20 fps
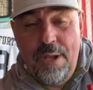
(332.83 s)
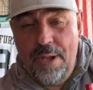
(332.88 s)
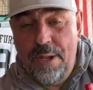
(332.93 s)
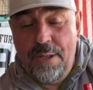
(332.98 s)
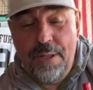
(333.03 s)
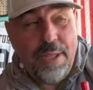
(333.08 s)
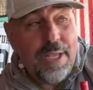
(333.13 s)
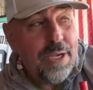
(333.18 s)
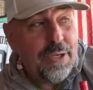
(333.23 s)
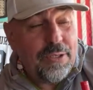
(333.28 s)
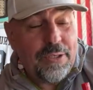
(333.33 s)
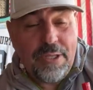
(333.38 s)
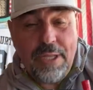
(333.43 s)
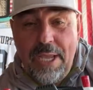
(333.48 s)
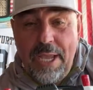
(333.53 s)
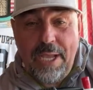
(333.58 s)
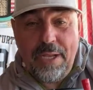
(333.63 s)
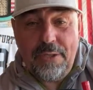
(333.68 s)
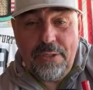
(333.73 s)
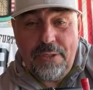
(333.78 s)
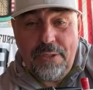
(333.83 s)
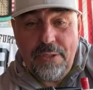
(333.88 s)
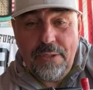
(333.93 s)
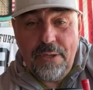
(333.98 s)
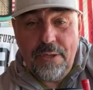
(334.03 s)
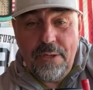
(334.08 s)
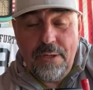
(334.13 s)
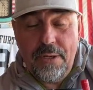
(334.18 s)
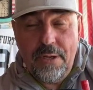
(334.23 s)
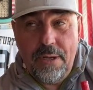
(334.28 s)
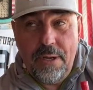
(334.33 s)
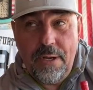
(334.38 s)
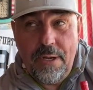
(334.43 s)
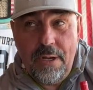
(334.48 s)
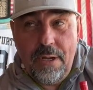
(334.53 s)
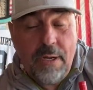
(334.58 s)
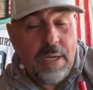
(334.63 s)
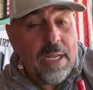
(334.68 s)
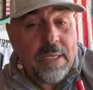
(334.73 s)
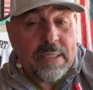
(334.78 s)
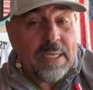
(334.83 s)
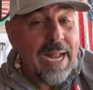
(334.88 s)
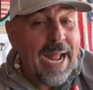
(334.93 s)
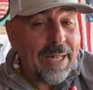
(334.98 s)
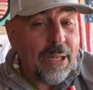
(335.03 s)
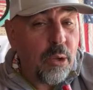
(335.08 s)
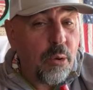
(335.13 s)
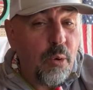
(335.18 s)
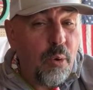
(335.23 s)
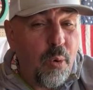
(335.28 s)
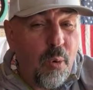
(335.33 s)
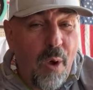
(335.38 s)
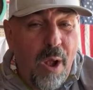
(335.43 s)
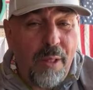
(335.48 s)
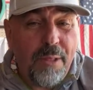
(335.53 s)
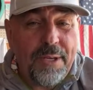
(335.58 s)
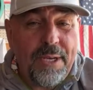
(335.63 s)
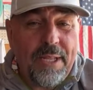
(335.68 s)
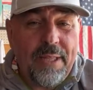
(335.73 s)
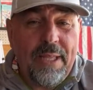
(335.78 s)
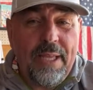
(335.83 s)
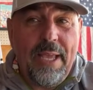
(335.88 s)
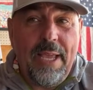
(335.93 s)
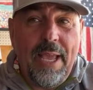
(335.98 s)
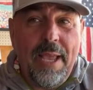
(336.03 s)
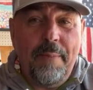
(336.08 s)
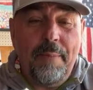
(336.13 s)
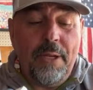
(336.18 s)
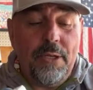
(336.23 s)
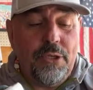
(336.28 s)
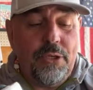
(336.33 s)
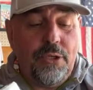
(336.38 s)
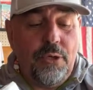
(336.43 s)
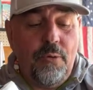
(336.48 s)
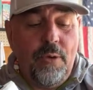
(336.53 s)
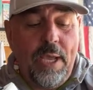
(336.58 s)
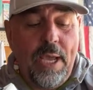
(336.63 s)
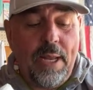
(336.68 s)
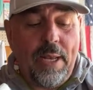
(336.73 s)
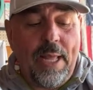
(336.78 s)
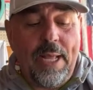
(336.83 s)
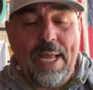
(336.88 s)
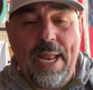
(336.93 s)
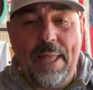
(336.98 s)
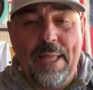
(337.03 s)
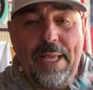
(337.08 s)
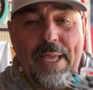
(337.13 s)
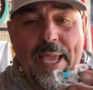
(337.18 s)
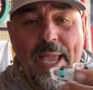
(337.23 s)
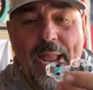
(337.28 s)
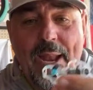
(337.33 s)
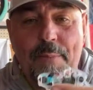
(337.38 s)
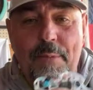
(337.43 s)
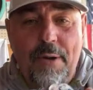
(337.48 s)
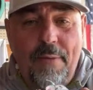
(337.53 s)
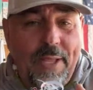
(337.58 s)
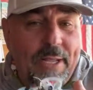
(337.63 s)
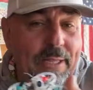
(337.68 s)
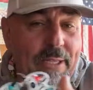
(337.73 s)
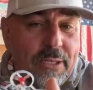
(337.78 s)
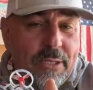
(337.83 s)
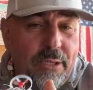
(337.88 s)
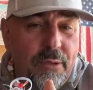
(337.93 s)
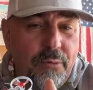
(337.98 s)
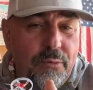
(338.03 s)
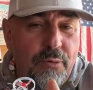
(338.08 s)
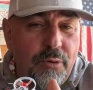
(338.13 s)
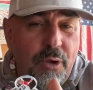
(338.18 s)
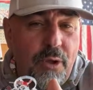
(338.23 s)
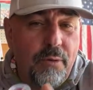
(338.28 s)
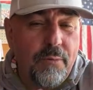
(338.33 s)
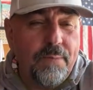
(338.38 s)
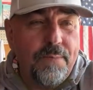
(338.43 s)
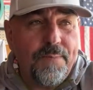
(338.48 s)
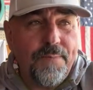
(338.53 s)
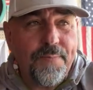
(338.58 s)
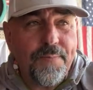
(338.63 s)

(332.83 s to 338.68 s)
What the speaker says: these things, it's not the quality of the image you get like out of the camera, like this little drone.